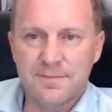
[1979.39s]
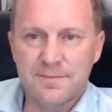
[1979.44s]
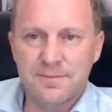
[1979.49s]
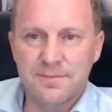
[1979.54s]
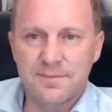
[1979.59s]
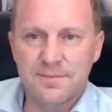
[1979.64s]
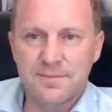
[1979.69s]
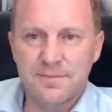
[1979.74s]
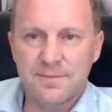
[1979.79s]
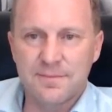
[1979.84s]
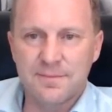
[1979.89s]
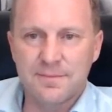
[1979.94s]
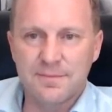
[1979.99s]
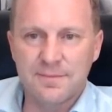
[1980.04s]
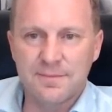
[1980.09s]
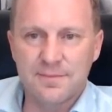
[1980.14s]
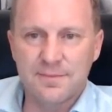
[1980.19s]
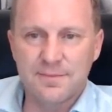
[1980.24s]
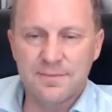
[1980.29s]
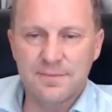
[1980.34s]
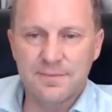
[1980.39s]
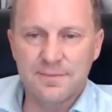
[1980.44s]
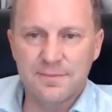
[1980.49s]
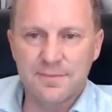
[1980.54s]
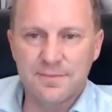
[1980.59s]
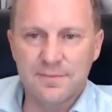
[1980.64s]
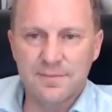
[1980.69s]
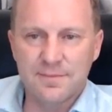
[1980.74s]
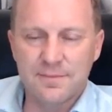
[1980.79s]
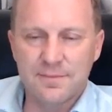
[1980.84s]

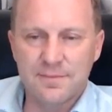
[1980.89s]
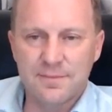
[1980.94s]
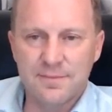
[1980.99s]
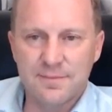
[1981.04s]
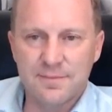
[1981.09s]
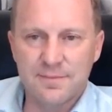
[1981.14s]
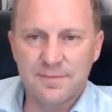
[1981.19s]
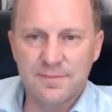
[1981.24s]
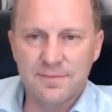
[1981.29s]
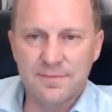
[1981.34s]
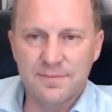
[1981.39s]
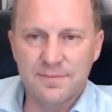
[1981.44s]
(not speaking)